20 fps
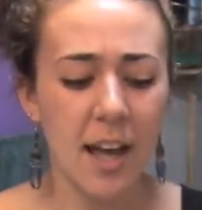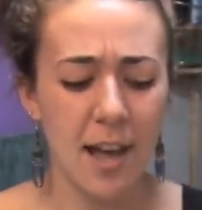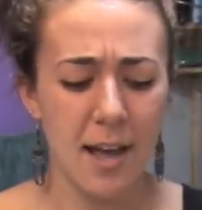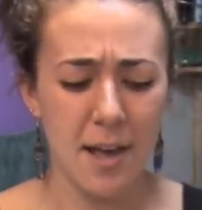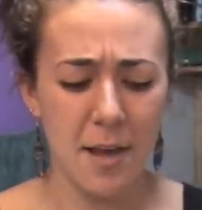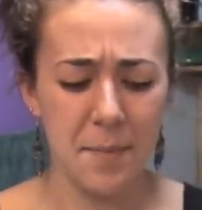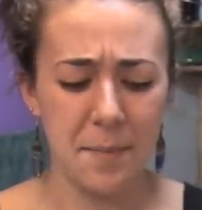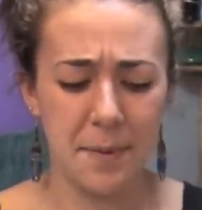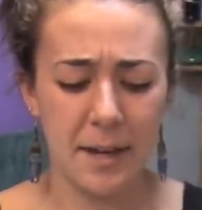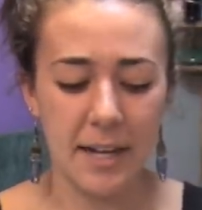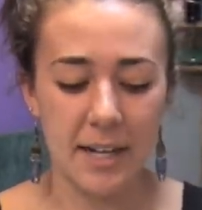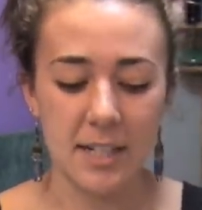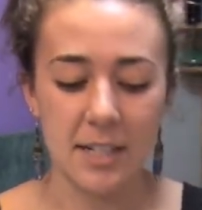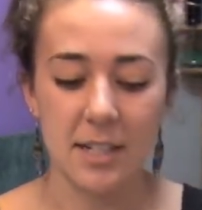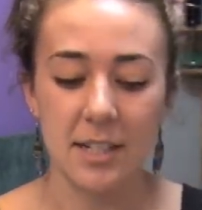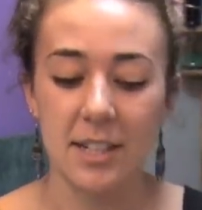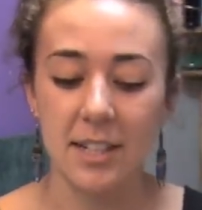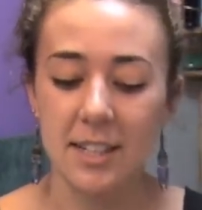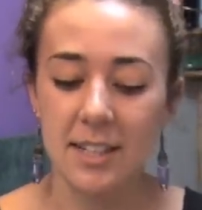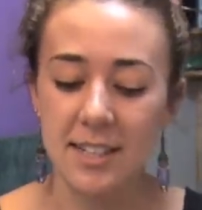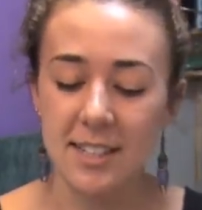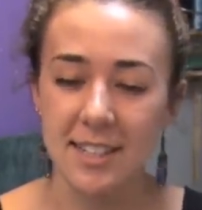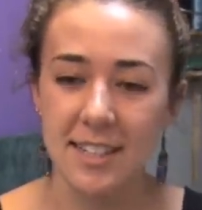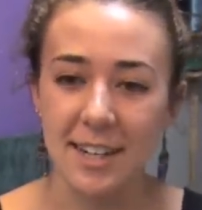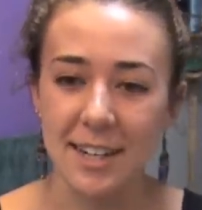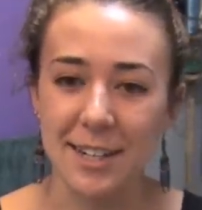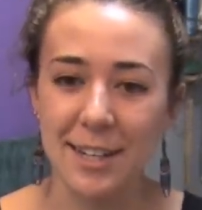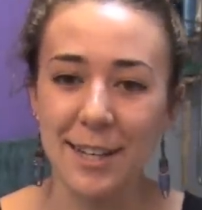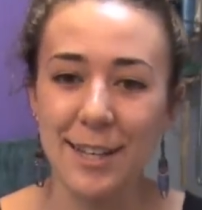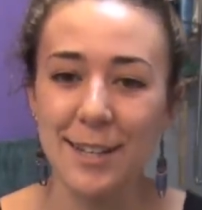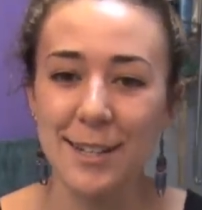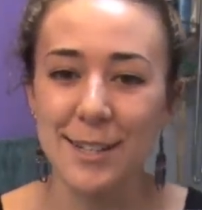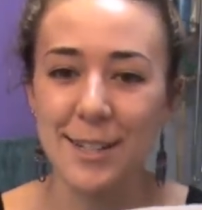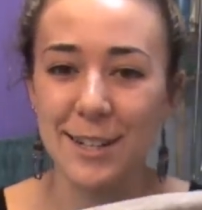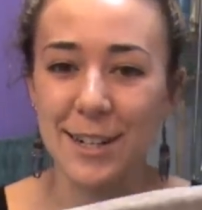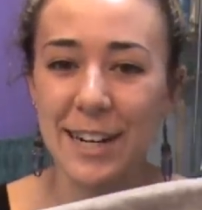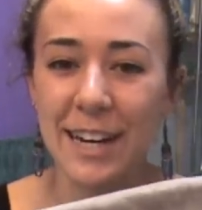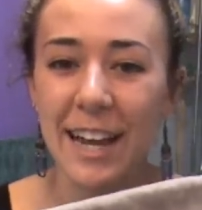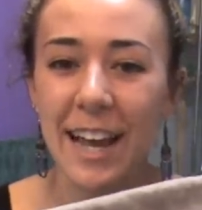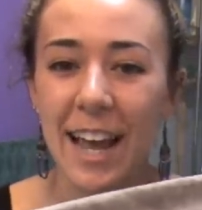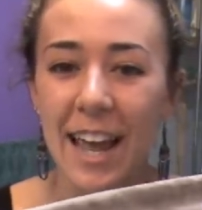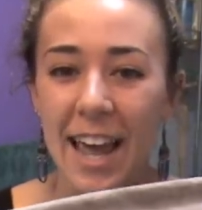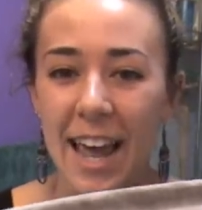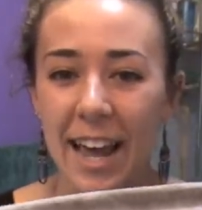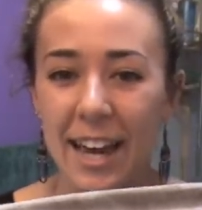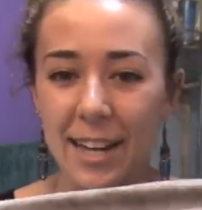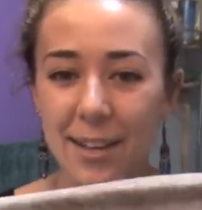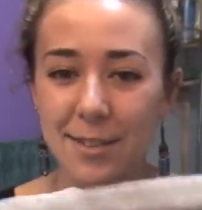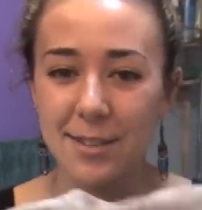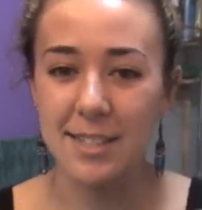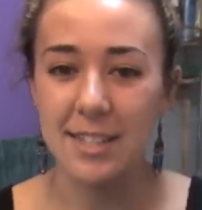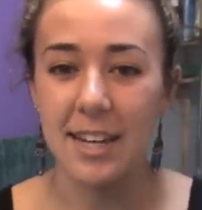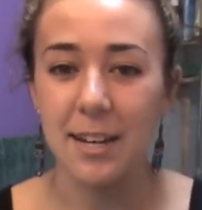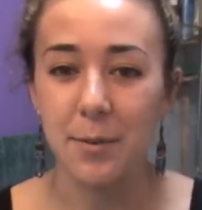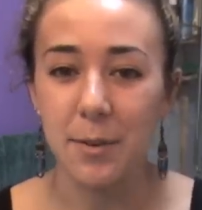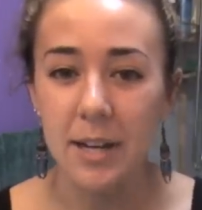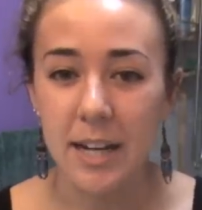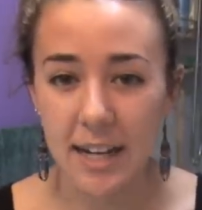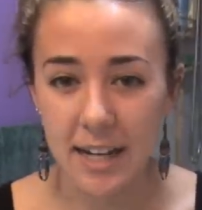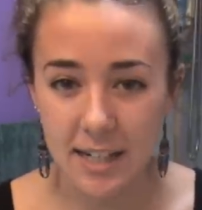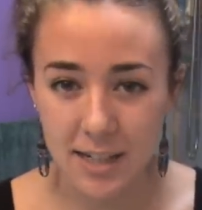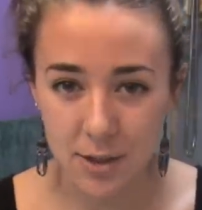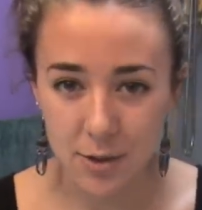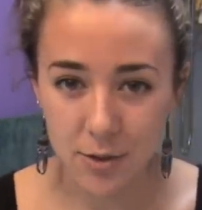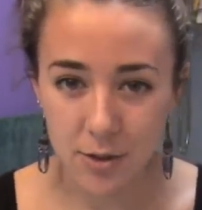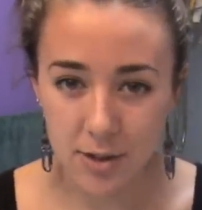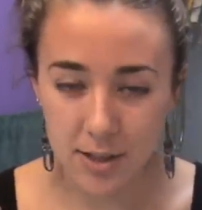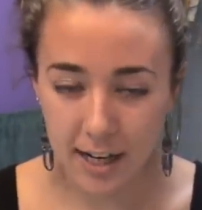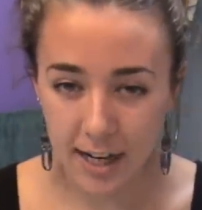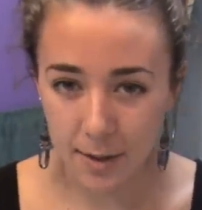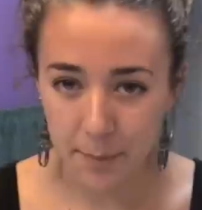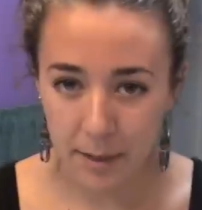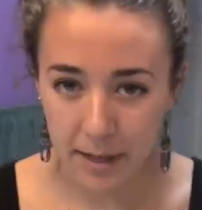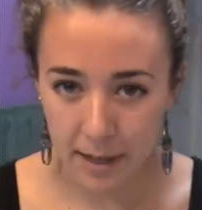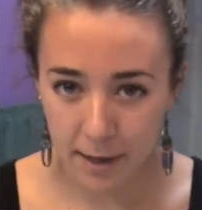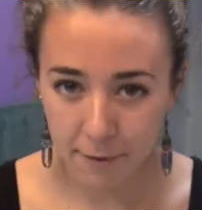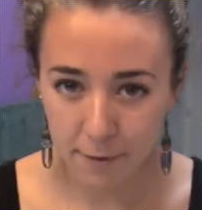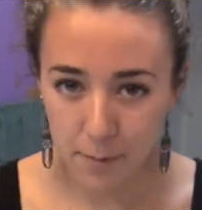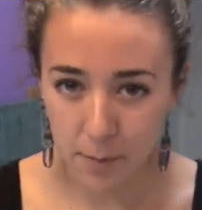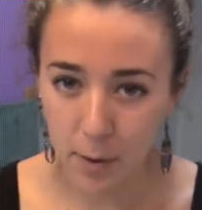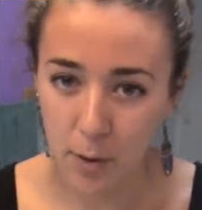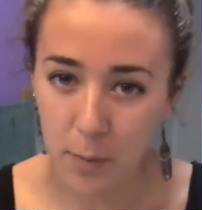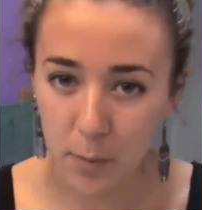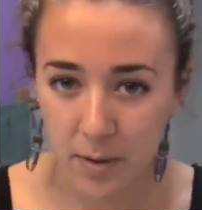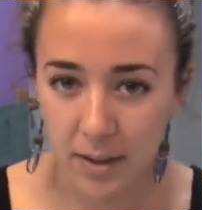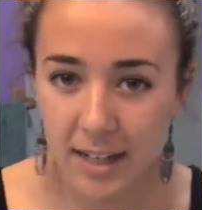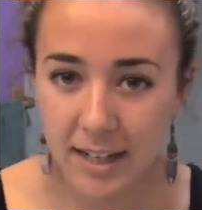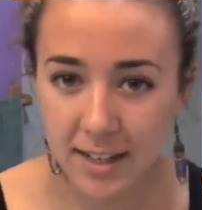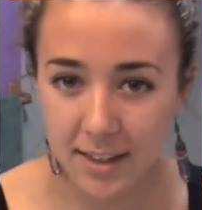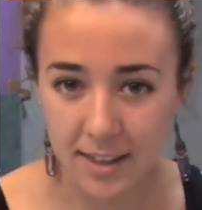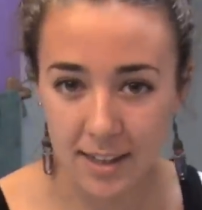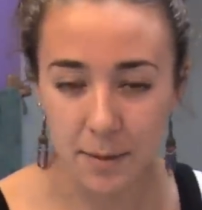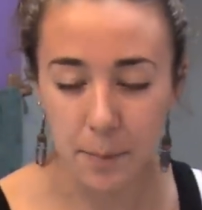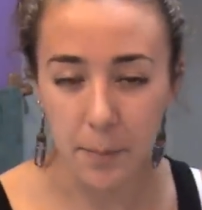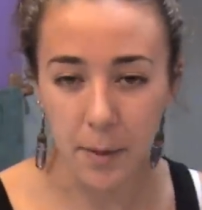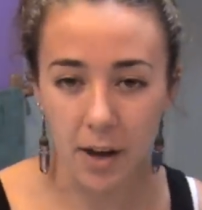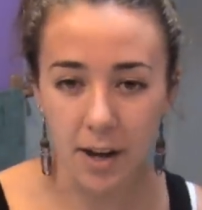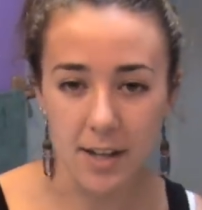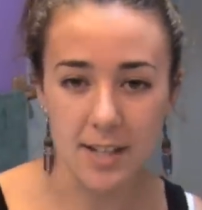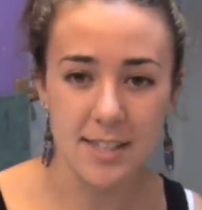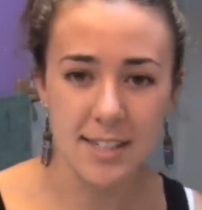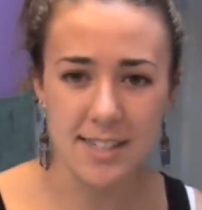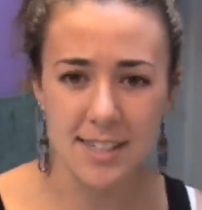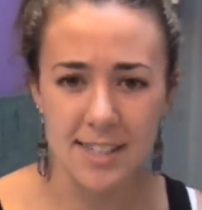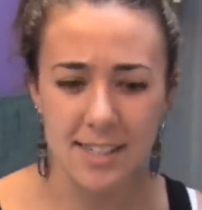Um, actually, this is actually the shirt I used to, when I dyed my hair from home with like the boxes.